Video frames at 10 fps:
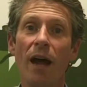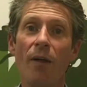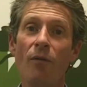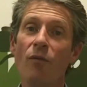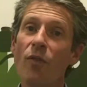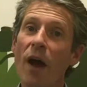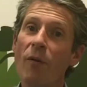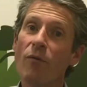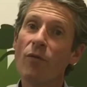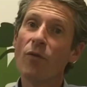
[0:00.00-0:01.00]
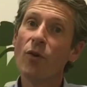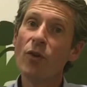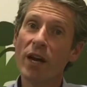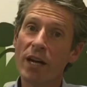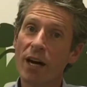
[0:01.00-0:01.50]
and through
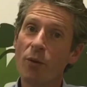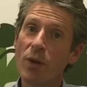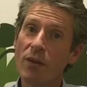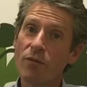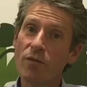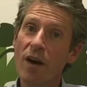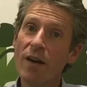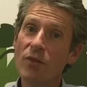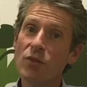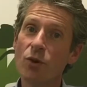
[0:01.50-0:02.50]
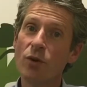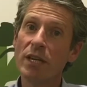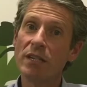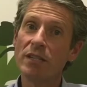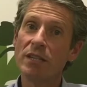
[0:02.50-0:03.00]
that cut we can find the torn
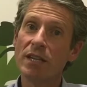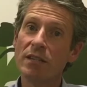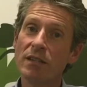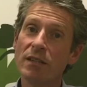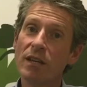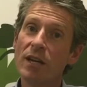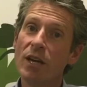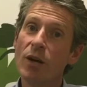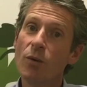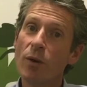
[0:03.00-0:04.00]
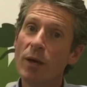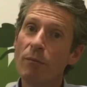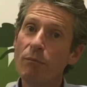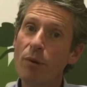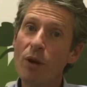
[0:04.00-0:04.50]
end of the tendon, we
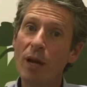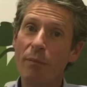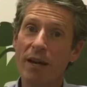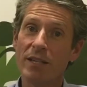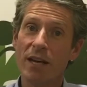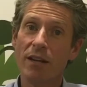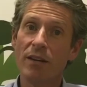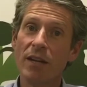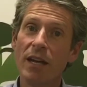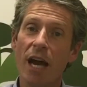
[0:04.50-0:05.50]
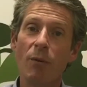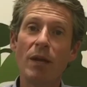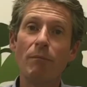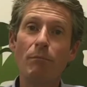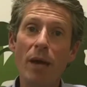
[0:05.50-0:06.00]
can pull it back down, and we
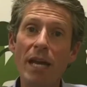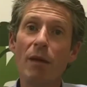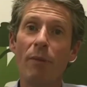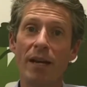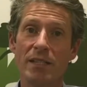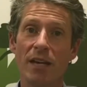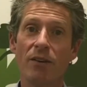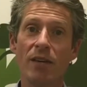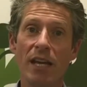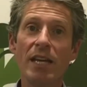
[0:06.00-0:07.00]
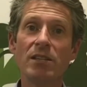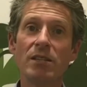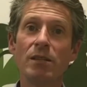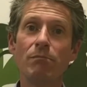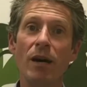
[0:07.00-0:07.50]
can pin it back down
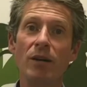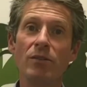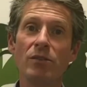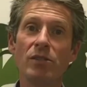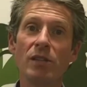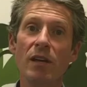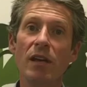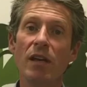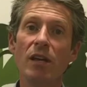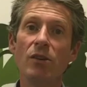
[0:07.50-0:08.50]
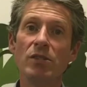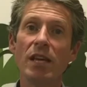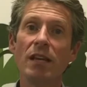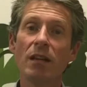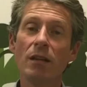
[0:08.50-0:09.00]
into the bones
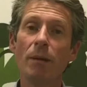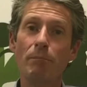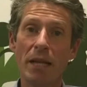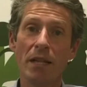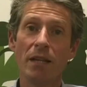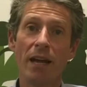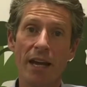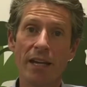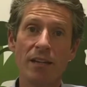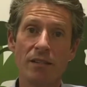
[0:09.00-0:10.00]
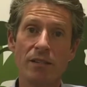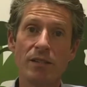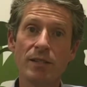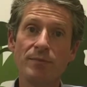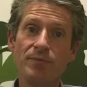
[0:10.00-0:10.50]
using little metal
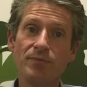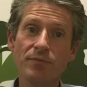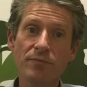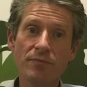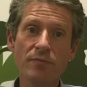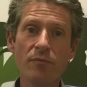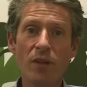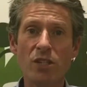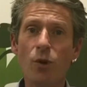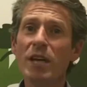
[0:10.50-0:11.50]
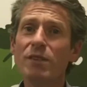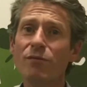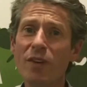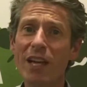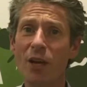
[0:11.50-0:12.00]
anchors. It's quite a
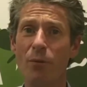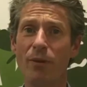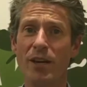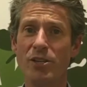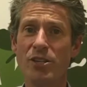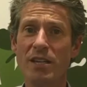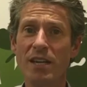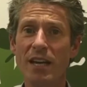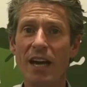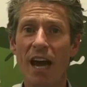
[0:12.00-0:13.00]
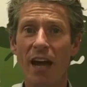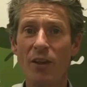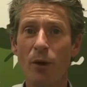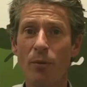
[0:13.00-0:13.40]
fiddly operation, and the